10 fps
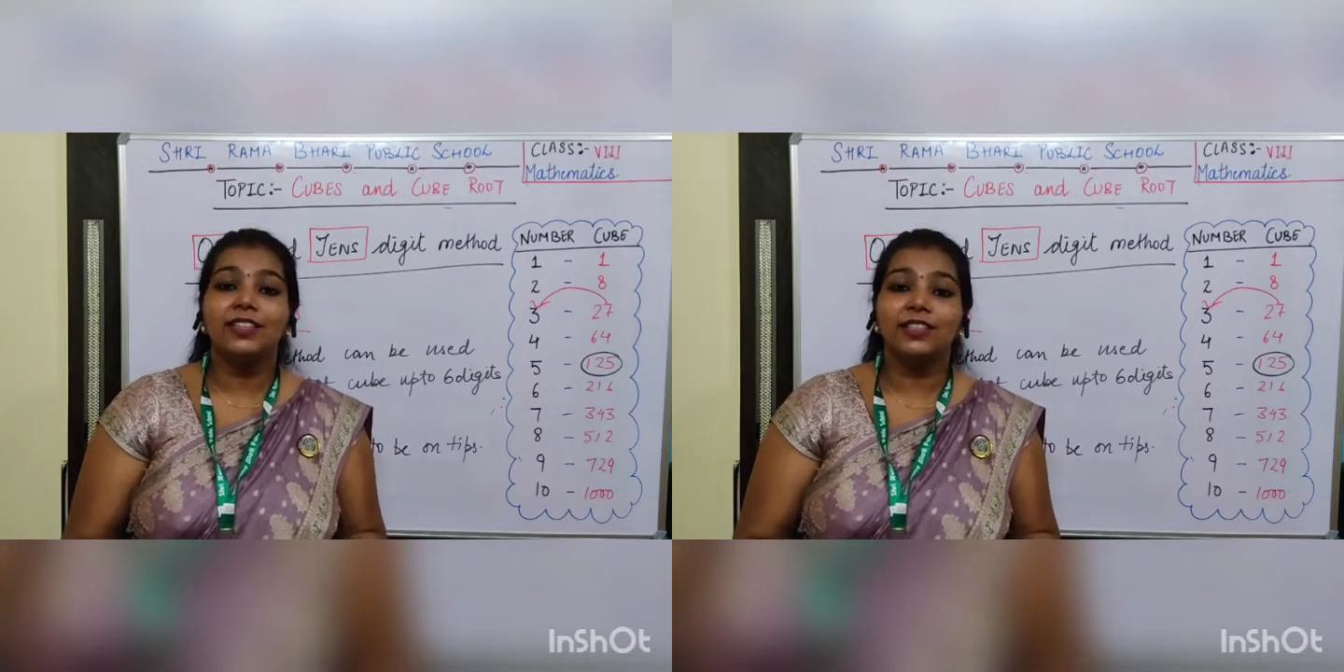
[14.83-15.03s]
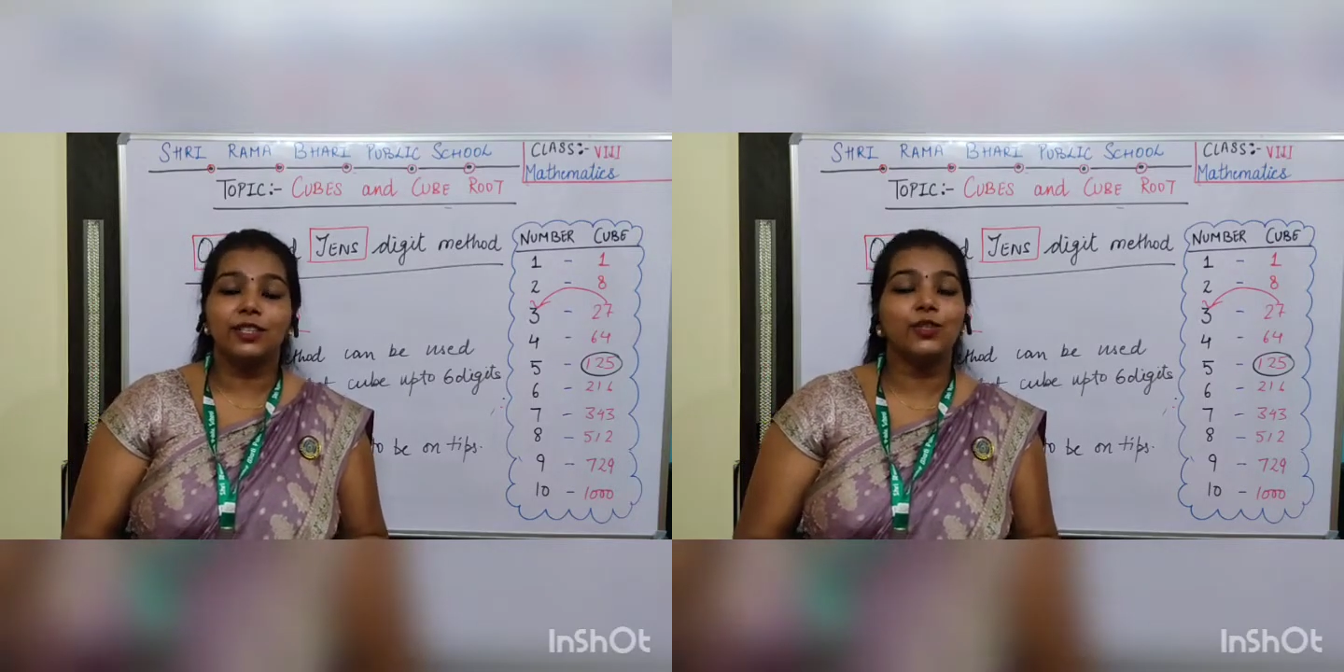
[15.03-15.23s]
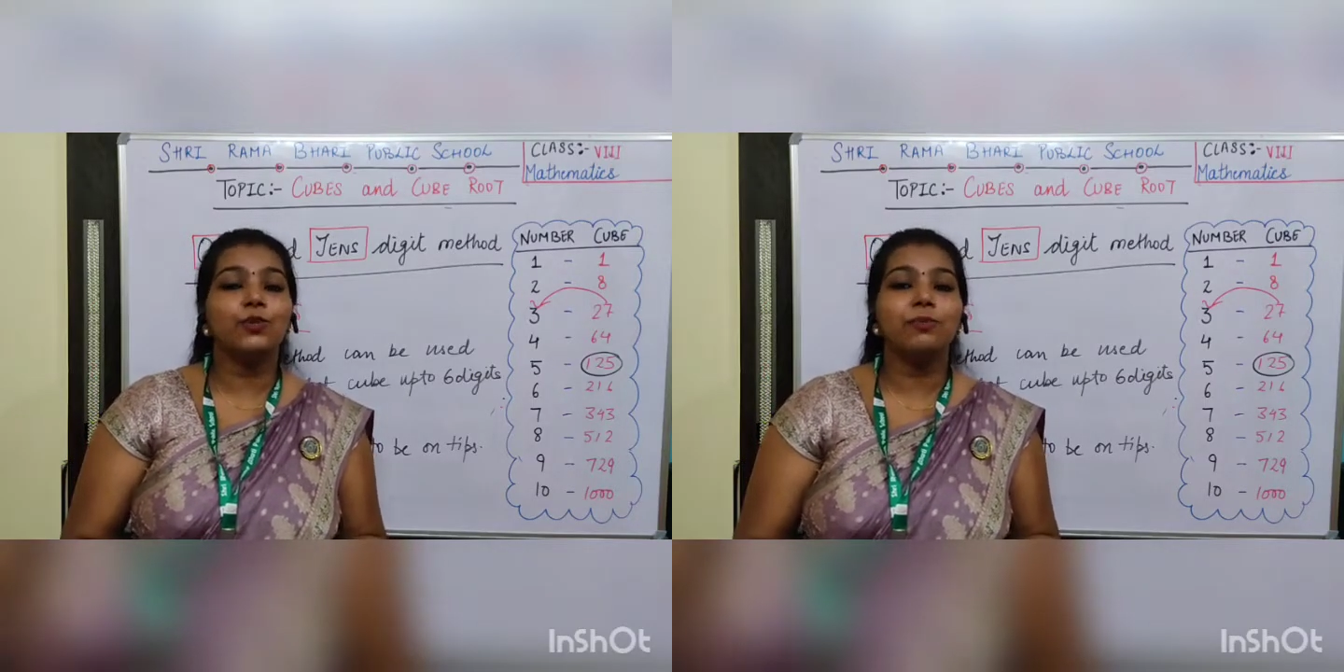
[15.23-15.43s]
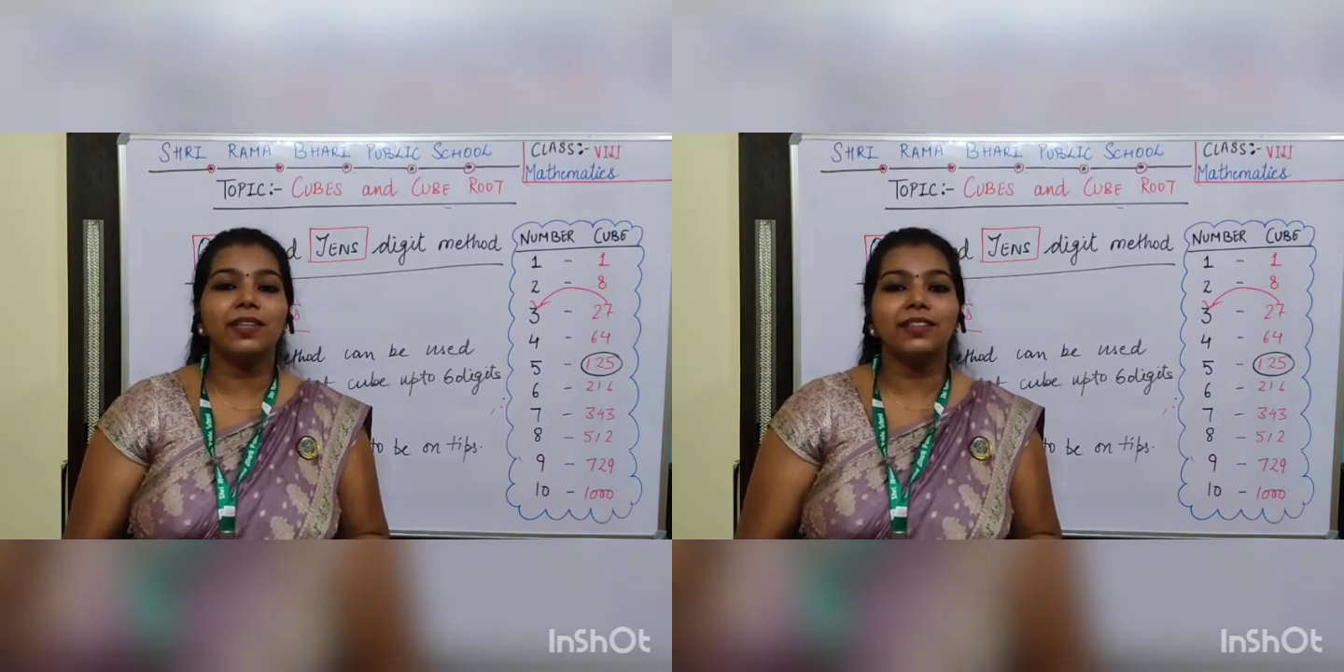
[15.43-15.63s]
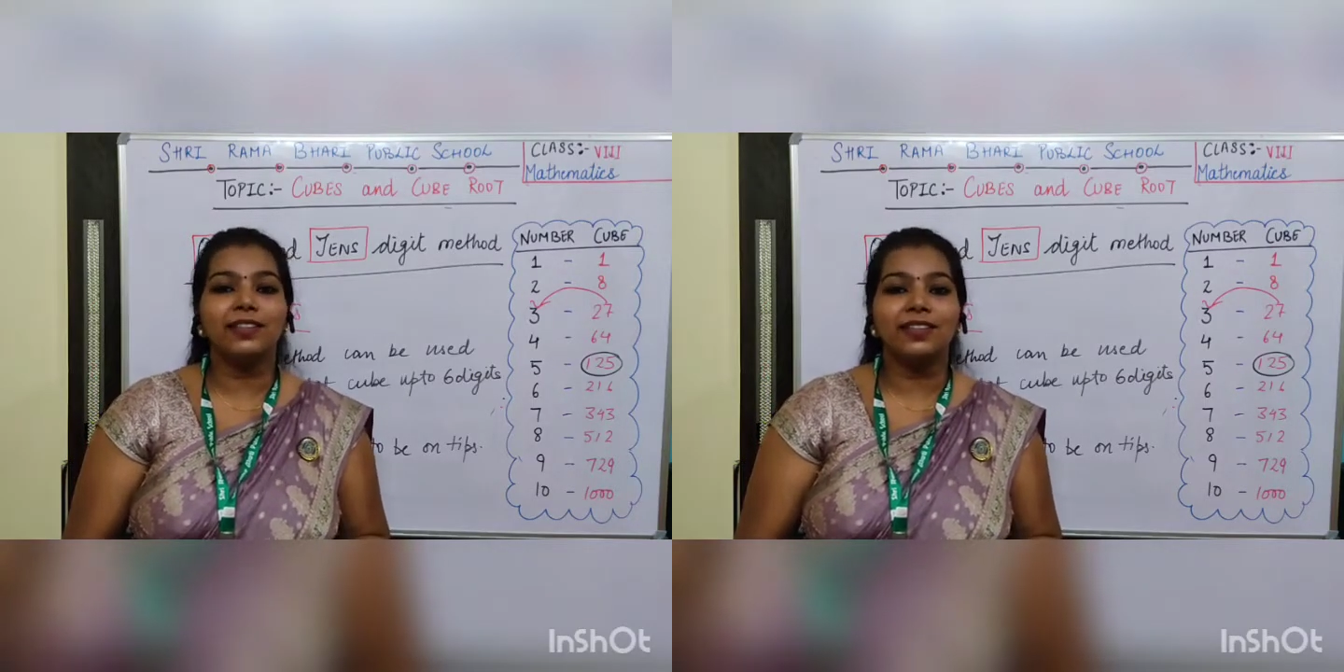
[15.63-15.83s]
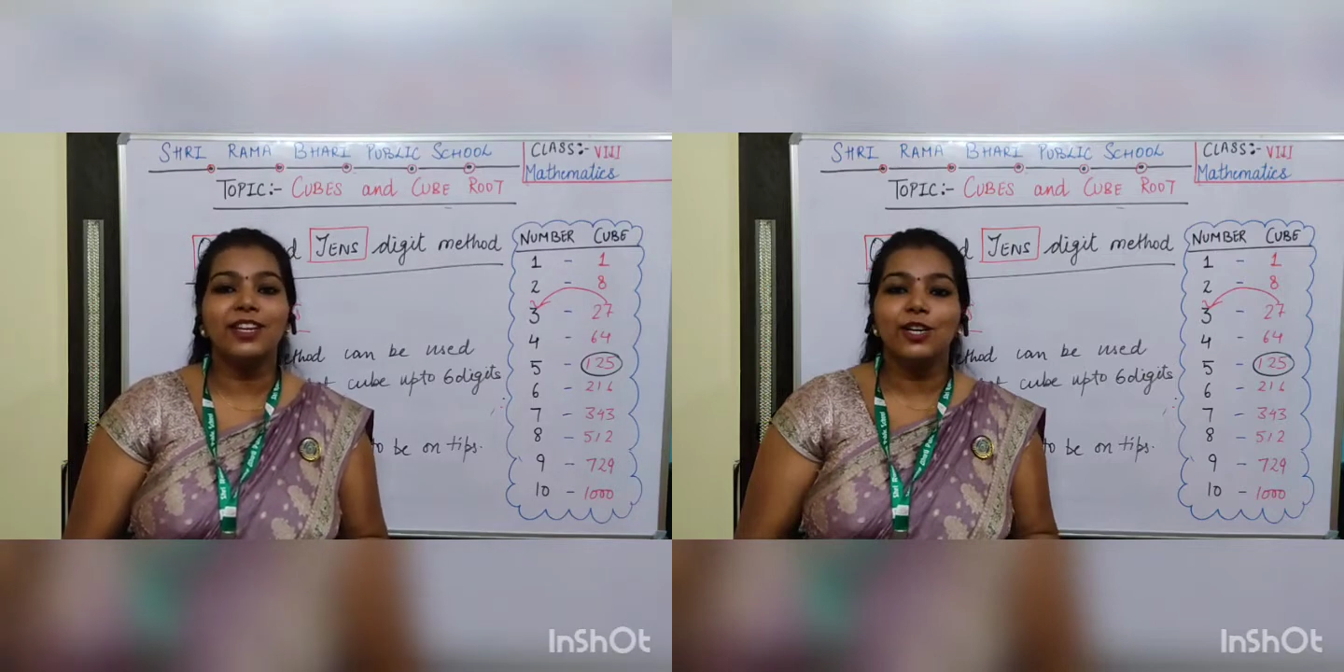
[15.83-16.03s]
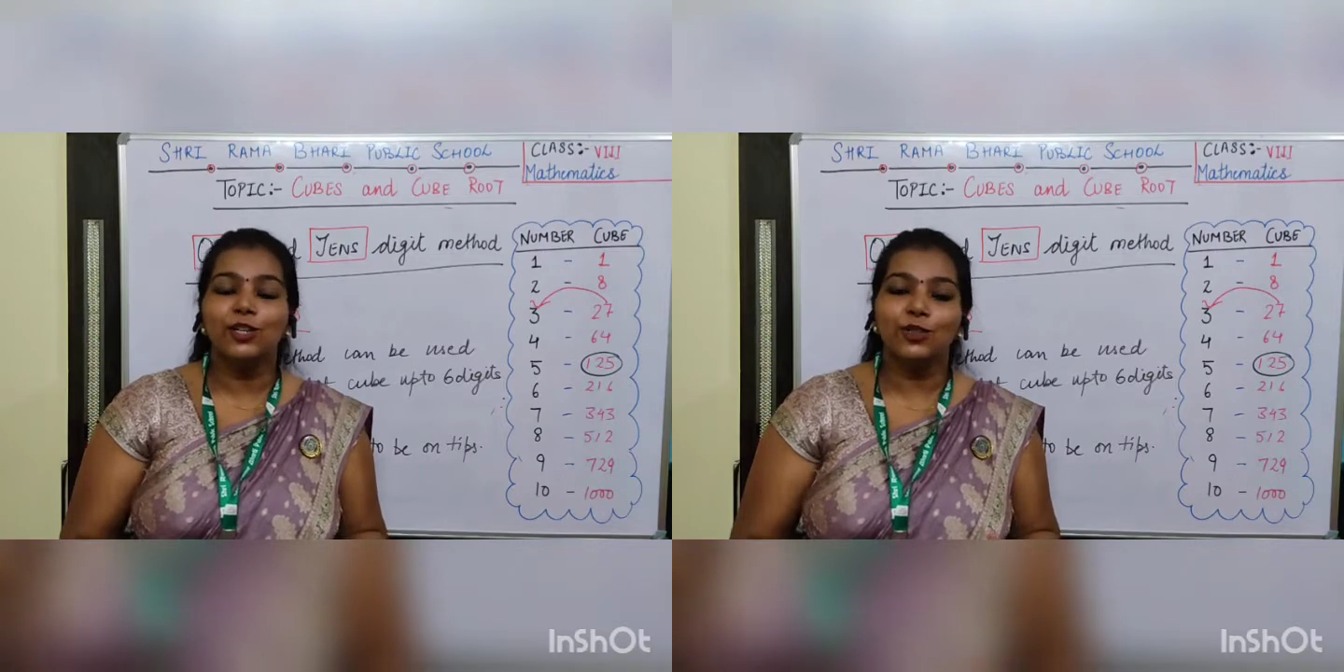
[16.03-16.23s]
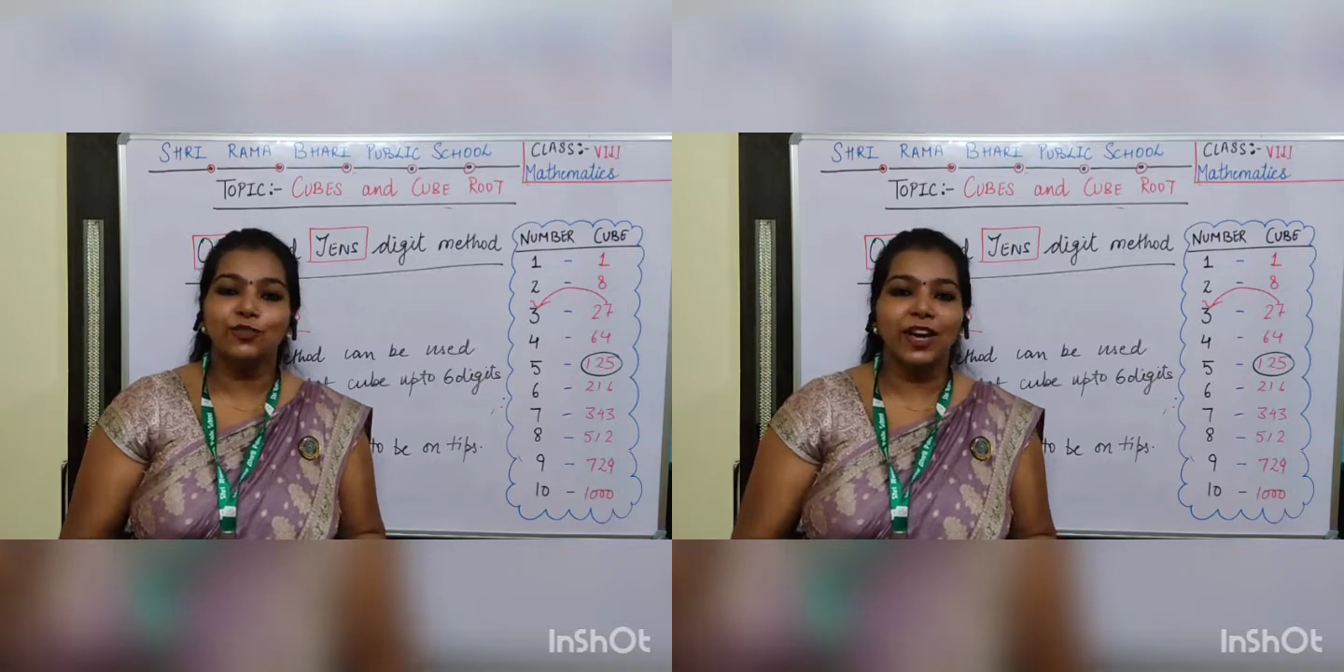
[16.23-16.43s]
the new method
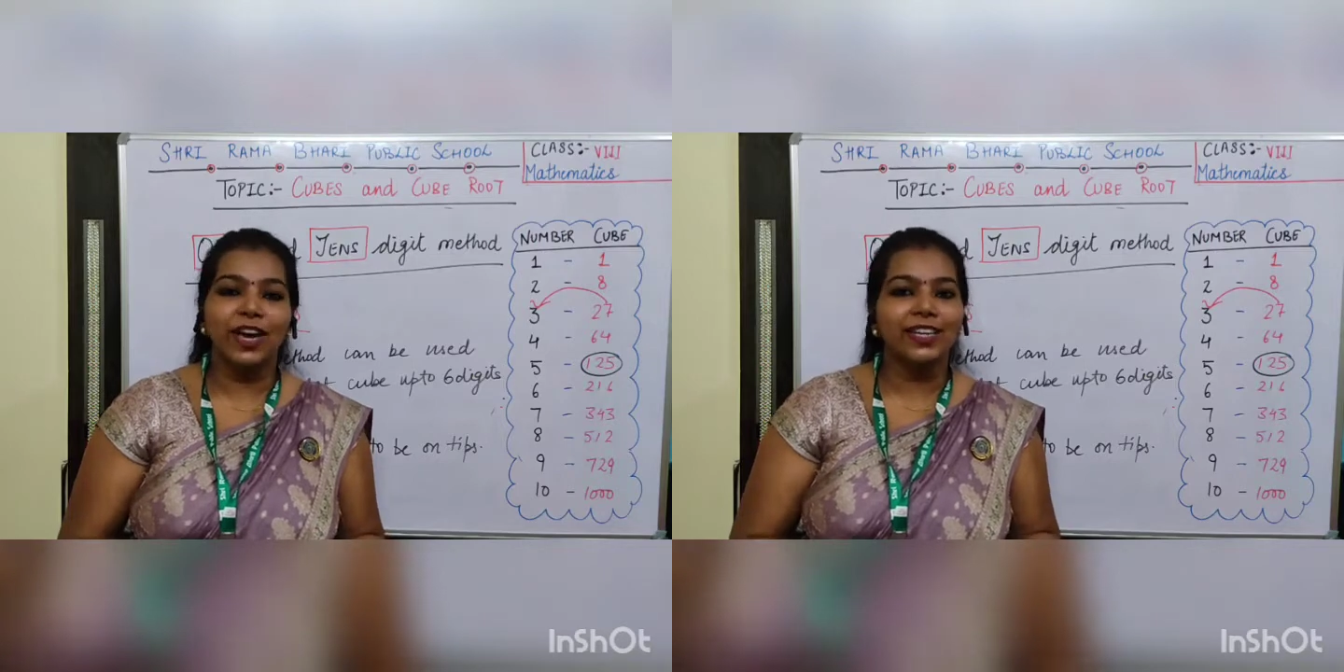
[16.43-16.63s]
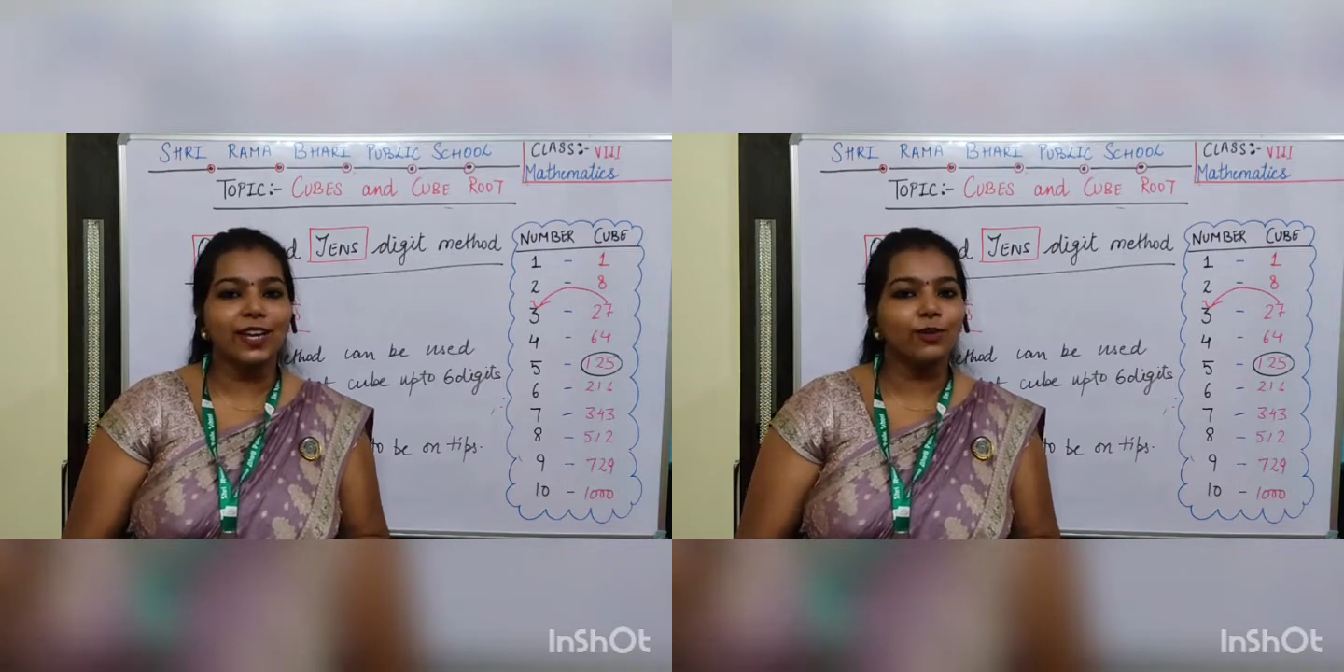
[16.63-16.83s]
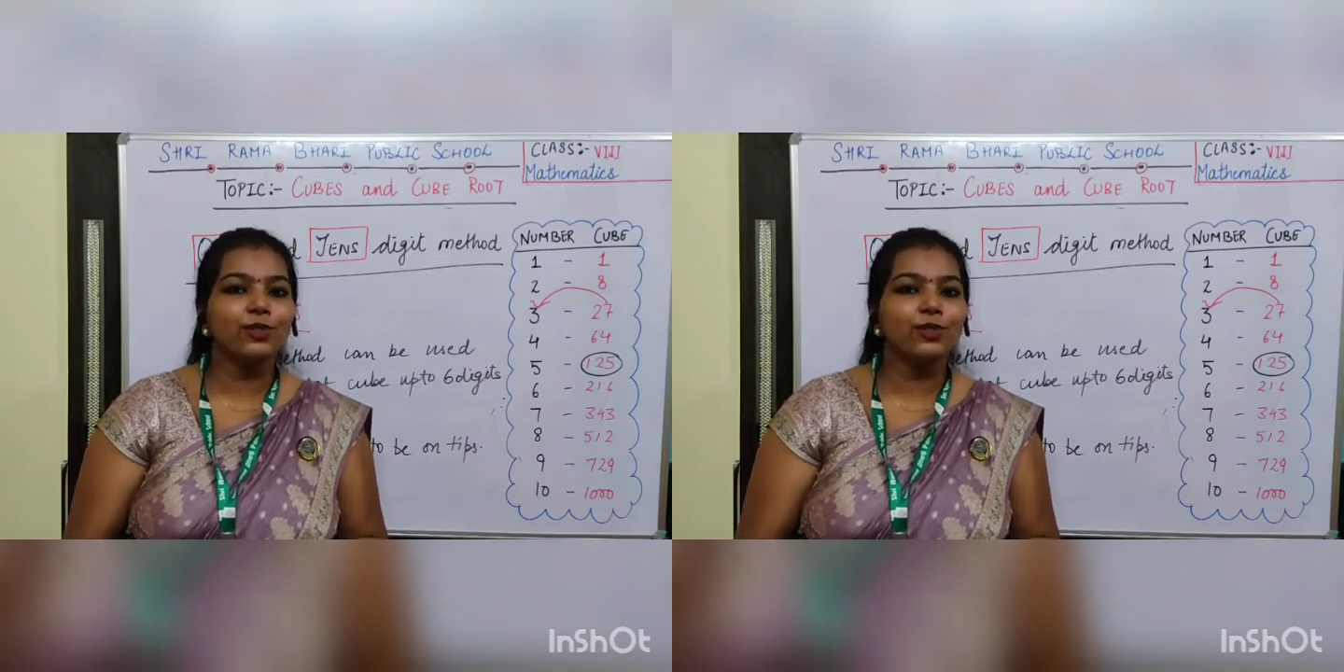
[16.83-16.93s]
to find out